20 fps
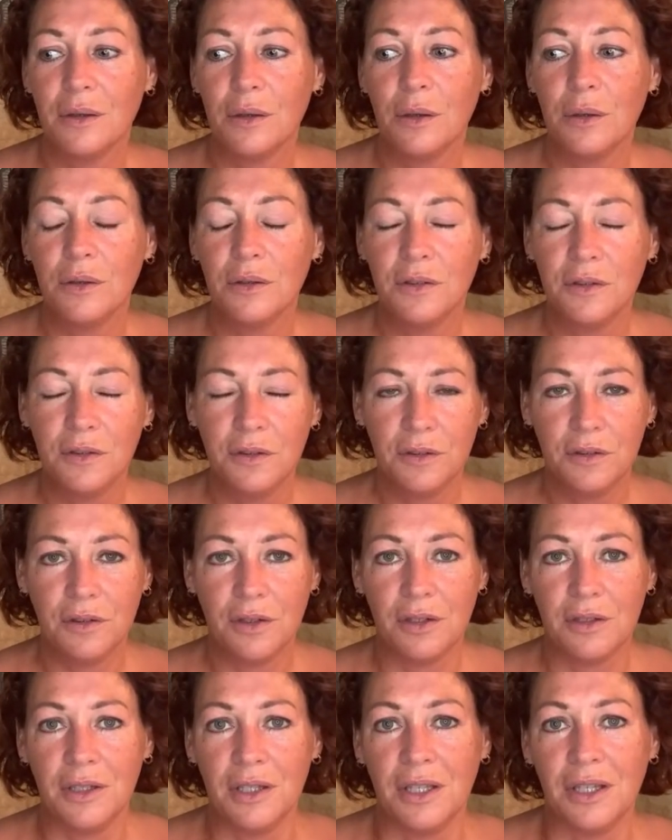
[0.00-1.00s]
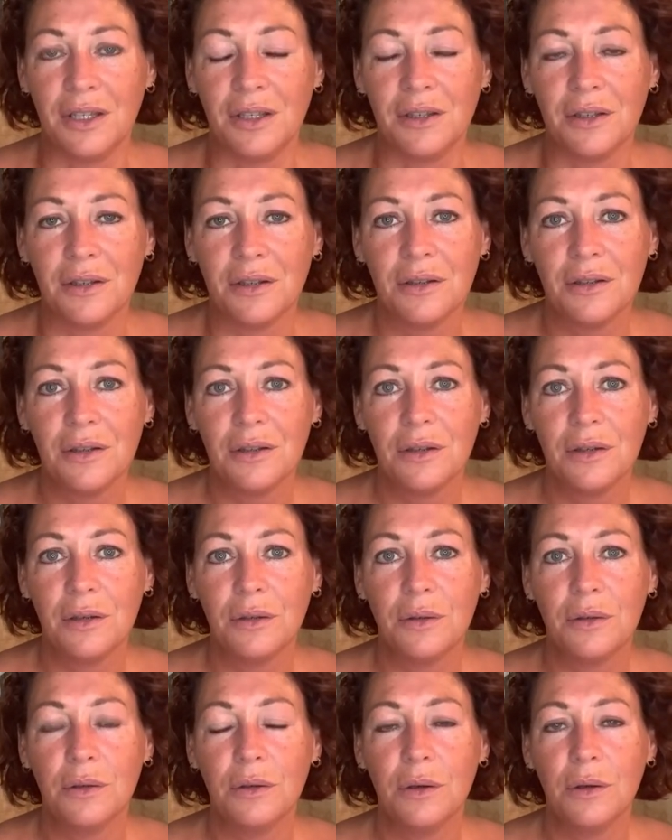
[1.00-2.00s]
stunning
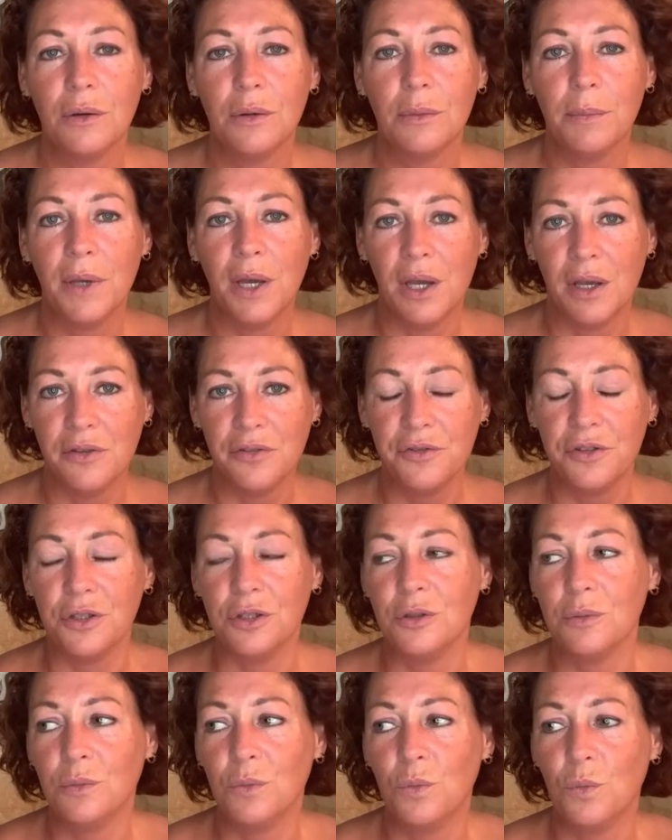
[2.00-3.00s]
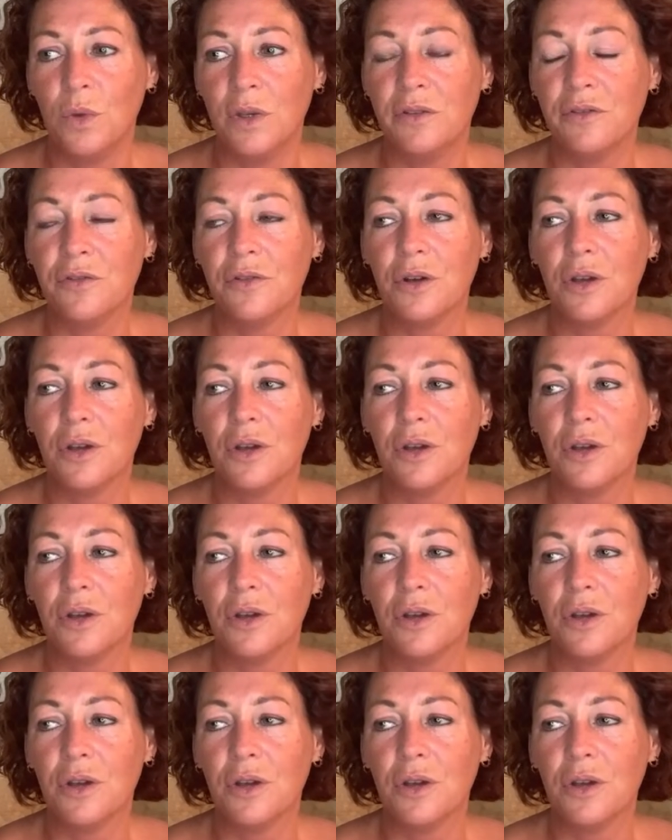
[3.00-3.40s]
perfume with